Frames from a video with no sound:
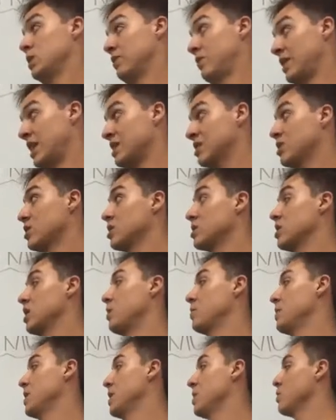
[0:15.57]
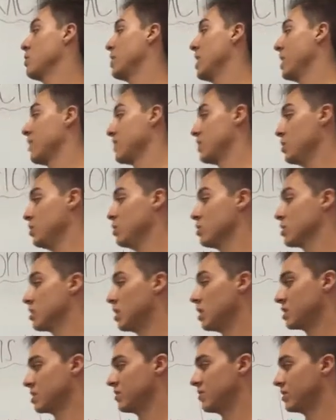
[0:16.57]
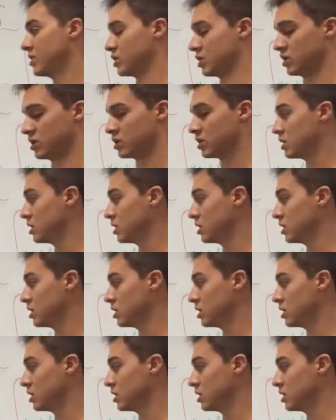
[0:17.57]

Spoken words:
factor the denominator, we have to use long division.